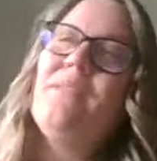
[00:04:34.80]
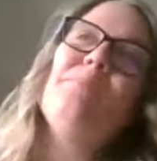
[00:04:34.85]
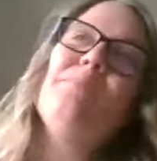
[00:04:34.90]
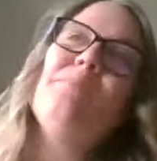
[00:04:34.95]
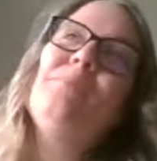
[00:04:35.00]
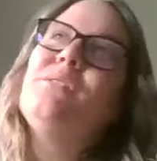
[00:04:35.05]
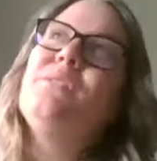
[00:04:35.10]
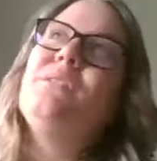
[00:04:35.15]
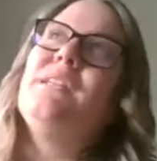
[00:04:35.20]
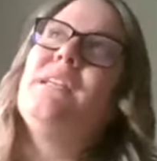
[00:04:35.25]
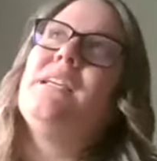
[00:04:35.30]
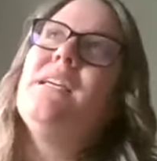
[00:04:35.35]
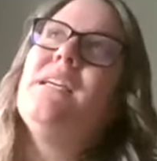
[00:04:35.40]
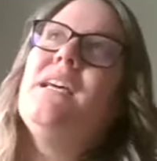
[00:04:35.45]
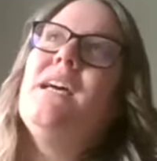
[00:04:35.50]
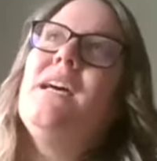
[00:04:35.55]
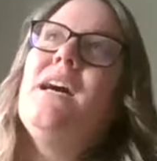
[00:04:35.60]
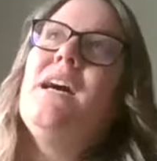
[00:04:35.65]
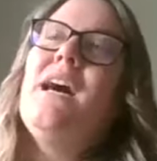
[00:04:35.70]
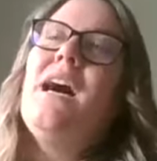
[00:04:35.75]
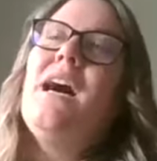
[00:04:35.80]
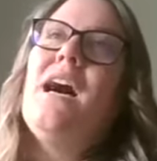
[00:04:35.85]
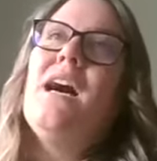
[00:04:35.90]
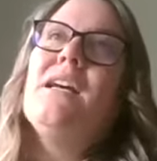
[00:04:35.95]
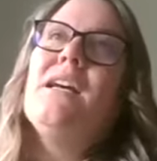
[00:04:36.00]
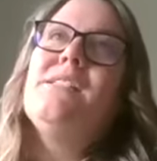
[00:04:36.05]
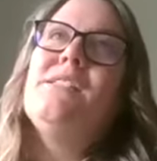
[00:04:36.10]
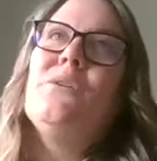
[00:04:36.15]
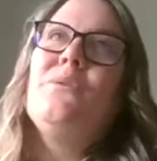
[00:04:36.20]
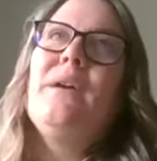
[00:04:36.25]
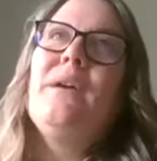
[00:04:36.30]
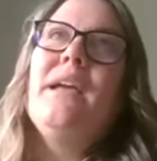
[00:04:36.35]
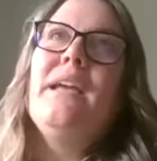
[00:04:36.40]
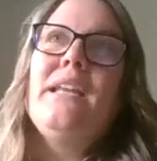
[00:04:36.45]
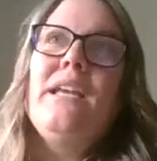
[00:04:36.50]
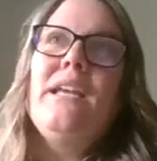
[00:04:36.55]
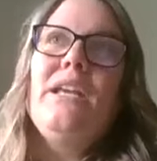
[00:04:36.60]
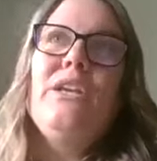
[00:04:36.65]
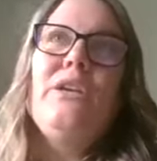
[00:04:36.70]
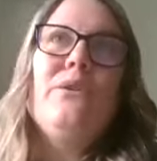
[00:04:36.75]
Absolutely. So
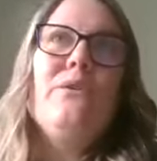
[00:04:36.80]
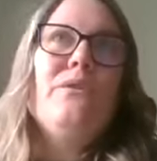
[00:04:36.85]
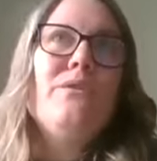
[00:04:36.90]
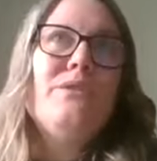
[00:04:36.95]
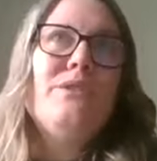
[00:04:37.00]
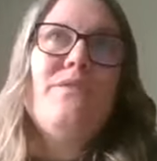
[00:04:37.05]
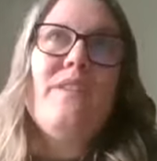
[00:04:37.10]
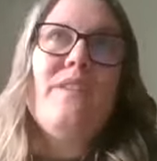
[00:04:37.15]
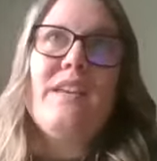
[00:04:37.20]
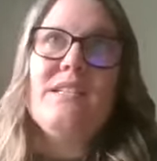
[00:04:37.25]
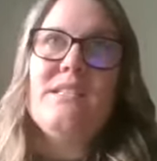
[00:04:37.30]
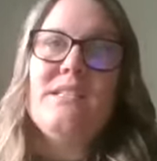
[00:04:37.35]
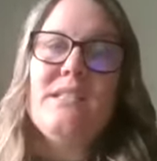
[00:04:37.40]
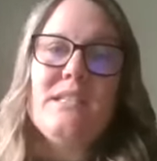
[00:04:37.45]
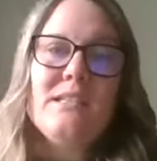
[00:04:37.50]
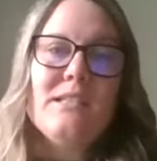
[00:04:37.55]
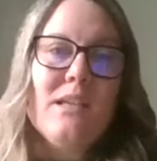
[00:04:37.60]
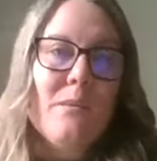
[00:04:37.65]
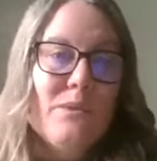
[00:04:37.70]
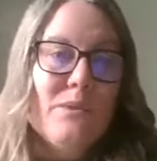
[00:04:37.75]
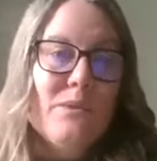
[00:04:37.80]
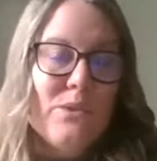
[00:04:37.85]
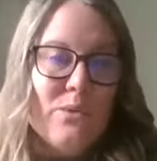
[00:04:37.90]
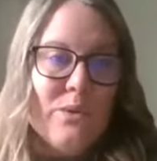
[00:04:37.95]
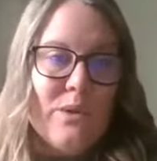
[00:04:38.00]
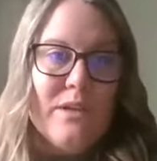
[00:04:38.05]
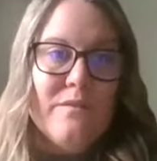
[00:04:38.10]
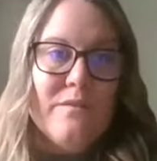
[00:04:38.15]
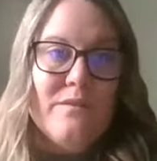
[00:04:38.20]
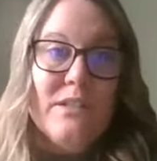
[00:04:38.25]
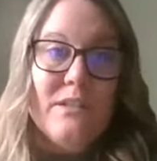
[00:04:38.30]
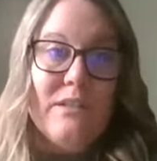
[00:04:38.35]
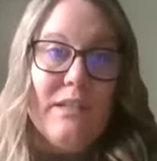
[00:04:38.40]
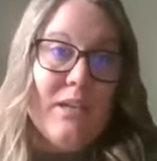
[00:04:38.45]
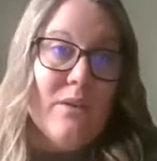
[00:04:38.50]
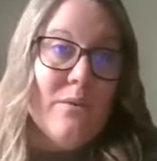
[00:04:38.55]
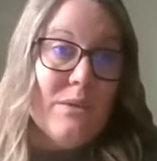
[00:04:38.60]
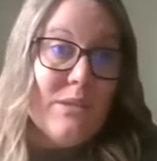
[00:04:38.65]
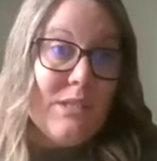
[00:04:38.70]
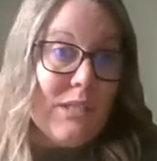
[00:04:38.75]
any youth who's facing some sort of
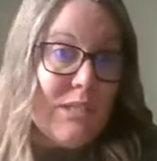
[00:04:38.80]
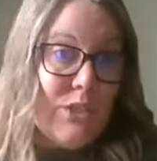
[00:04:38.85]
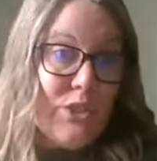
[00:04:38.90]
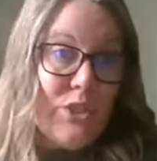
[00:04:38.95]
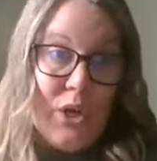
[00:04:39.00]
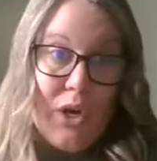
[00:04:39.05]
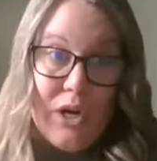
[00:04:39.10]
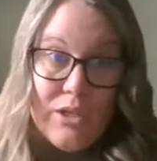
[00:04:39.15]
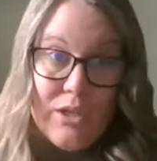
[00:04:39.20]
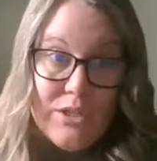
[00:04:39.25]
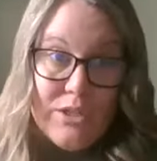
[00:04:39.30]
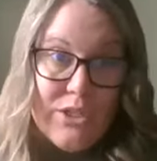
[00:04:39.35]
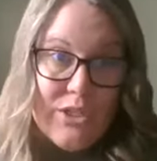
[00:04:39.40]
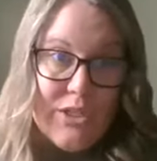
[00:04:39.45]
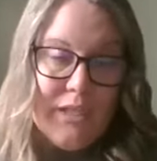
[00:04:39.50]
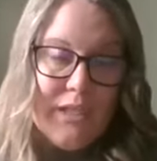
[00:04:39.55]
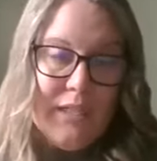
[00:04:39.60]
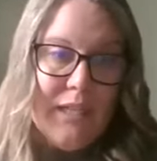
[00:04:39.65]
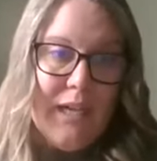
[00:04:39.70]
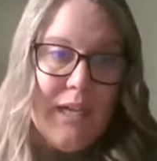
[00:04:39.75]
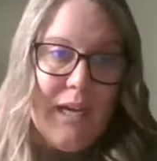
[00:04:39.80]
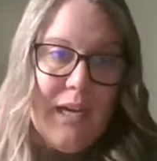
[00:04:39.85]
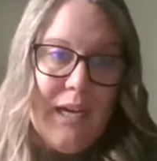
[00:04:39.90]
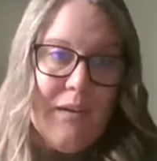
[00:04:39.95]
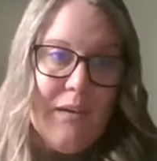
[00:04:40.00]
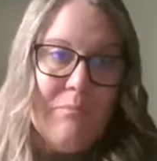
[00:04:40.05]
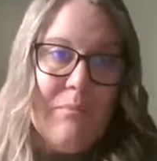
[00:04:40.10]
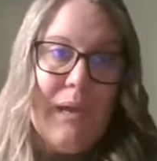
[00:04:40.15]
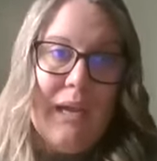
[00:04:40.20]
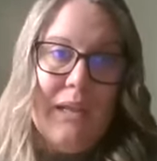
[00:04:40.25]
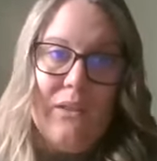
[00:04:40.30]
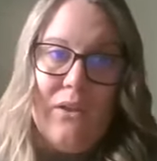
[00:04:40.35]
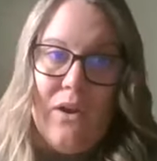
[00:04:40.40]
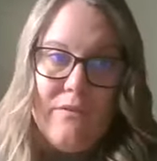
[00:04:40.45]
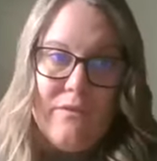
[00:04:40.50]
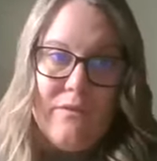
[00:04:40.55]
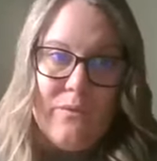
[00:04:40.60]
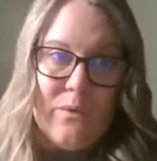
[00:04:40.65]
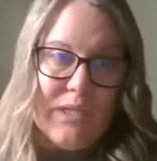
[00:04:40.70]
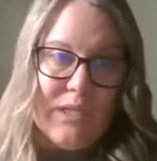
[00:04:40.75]
delinquency charge by law
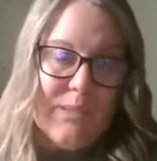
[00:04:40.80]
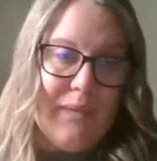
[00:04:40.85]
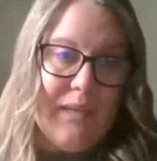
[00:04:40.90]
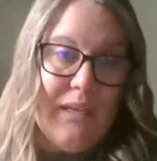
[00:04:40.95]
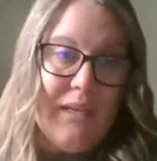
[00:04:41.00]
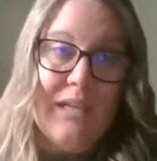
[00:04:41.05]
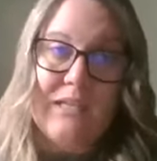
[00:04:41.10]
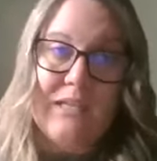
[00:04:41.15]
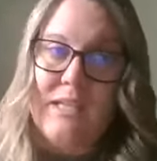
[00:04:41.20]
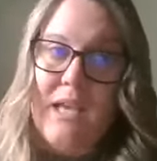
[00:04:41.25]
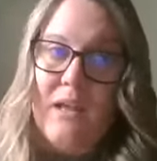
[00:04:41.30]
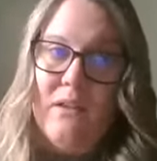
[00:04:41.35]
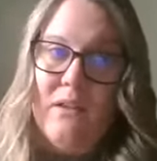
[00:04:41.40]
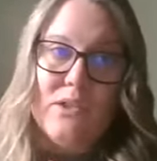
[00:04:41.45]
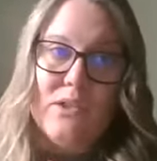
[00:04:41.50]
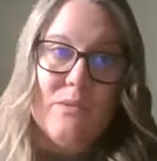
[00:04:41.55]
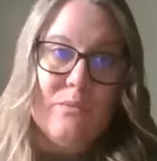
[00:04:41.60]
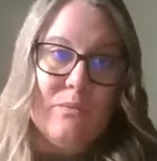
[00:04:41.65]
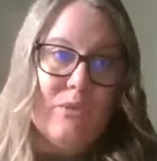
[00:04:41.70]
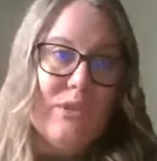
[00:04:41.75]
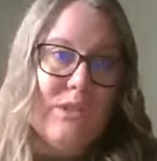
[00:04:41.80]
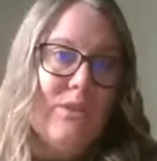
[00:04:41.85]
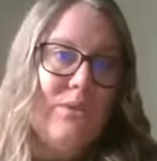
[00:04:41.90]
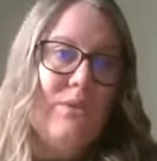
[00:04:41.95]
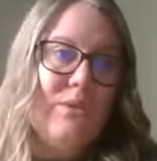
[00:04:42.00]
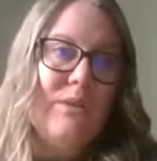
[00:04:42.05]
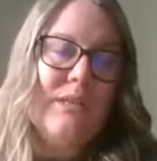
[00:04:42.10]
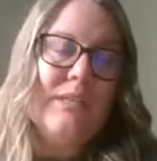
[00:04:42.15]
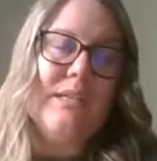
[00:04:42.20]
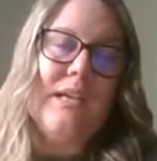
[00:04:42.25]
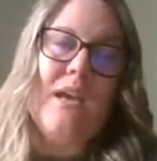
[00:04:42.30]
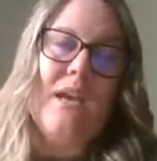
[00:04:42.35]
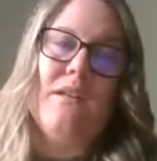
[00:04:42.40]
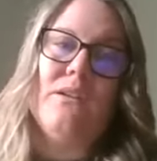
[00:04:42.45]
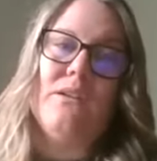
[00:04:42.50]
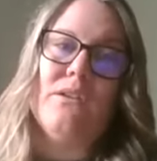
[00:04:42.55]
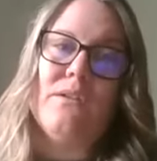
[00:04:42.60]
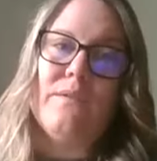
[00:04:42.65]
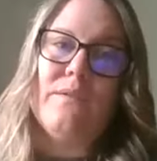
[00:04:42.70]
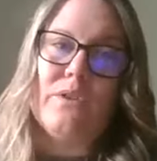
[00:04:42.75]
enforcement is eligible to attend
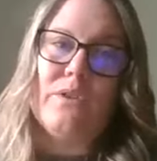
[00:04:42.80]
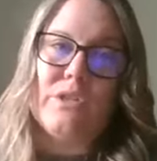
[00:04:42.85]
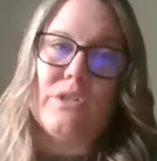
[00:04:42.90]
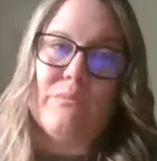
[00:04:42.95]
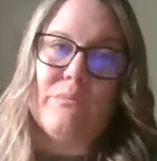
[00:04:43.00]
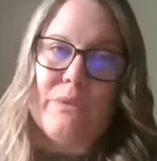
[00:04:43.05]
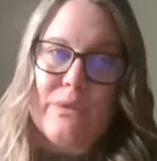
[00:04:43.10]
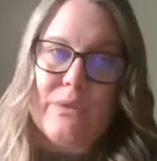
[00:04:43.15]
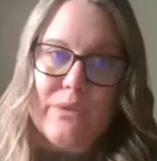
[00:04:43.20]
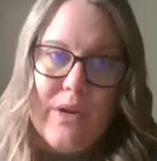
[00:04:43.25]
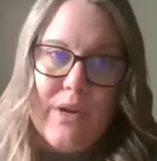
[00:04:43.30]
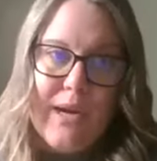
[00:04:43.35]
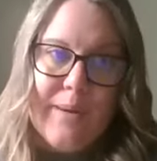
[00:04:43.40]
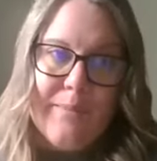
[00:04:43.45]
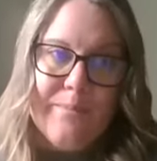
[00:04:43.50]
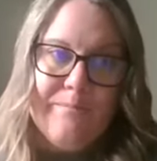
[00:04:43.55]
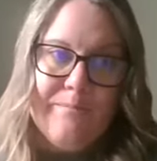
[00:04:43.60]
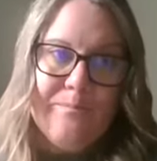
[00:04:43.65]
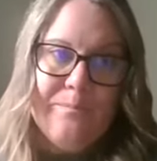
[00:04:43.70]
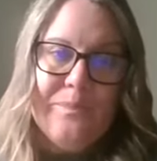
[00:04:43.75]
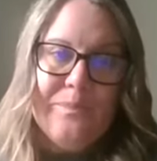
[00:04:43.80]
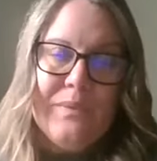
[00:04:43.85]
a diversion program.